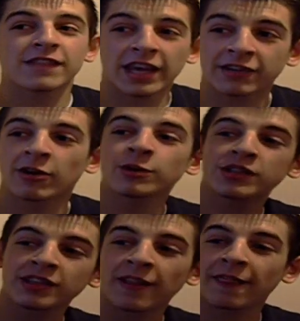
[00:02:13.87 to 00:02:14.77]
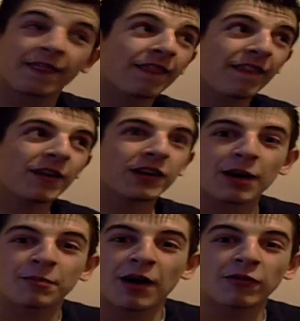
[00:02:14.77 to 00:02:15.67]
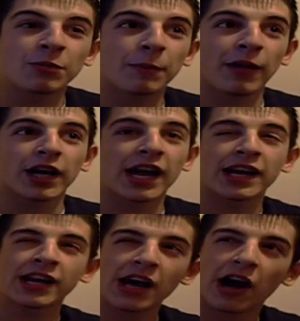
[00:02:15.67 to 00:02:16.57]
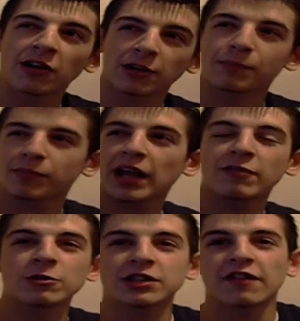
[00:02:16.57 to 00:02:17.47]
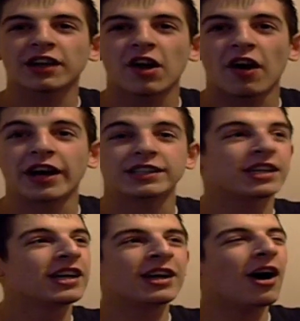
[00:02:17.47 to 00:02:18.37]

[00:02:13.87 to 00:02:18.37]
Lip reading: hey Gross, you wanna come in my room? I'd be like, no, I'm gonna play Risk at the guys.